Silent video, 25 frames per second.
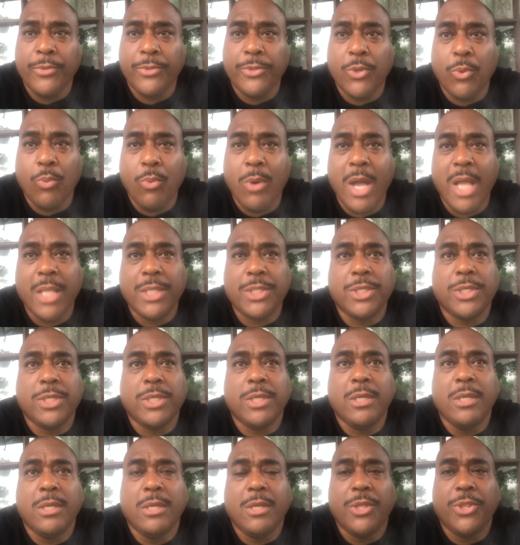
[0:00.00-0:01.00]
to
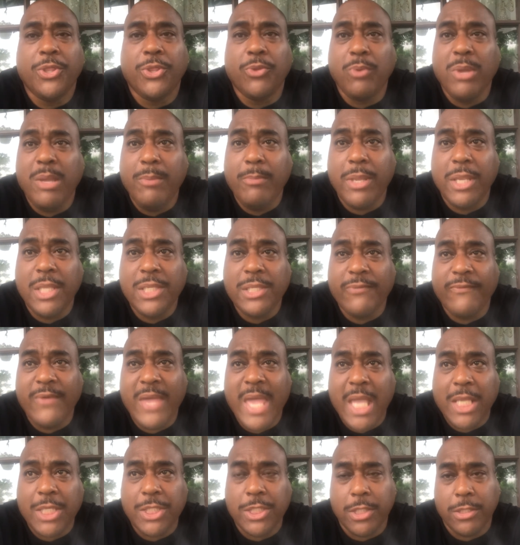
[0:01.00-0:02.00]
watch 3 minutes of
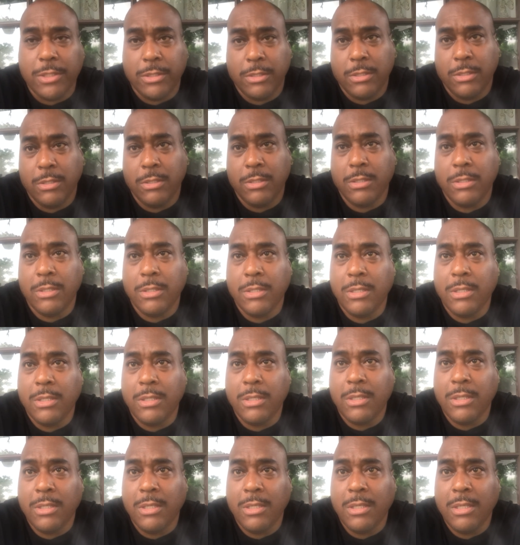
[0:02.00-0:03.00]
action?
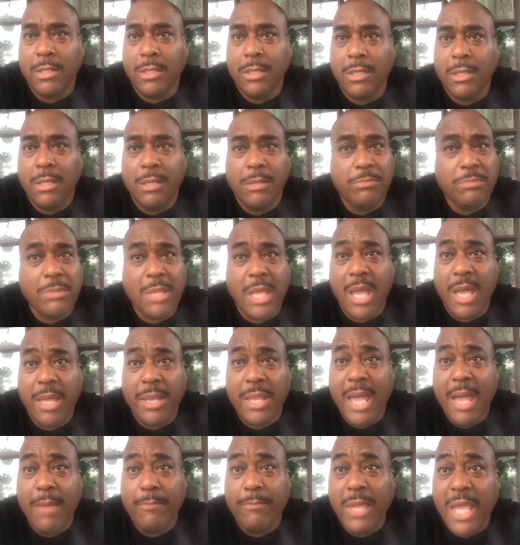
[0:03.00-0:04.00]
Nah,
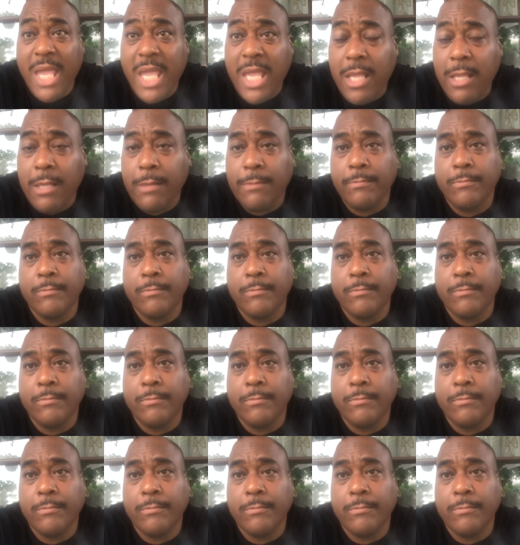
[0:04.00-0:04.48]
not me.